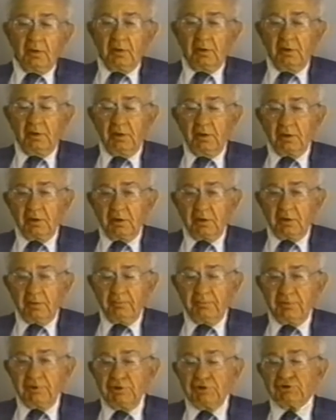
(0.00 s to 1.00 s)
uh,
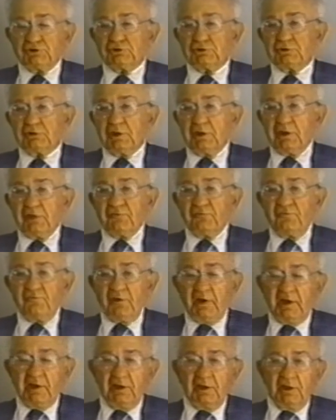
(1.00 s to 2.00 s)
completion and
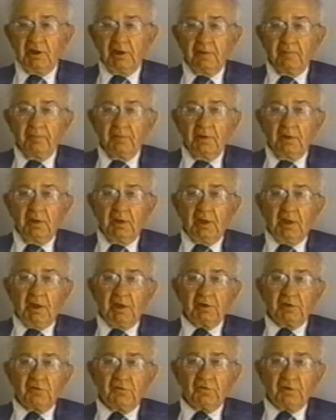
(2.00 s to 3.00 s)
filing
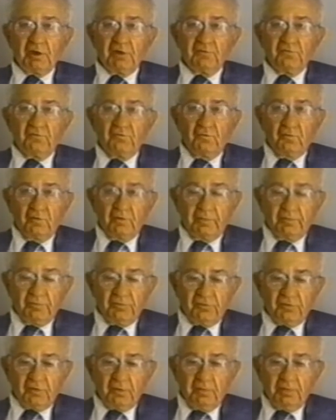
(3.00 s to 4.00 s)
and a set of
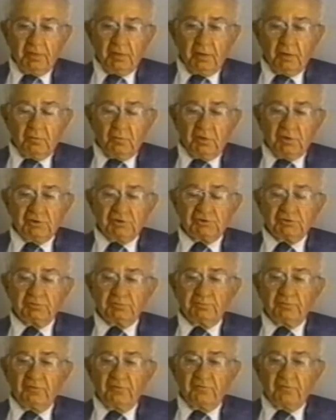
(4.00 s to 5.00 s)
forms which
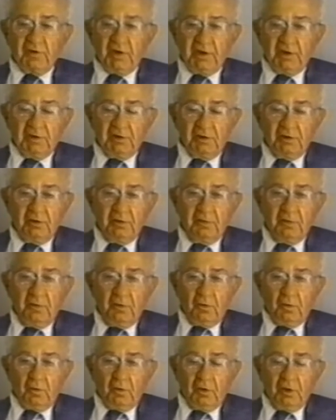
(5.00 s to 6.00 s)
provided
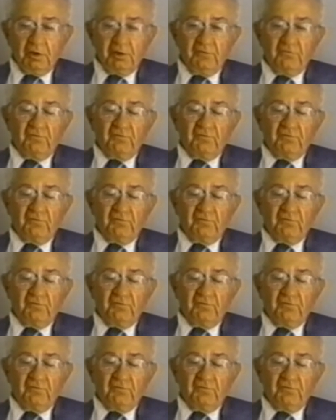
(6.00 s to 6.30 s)
all the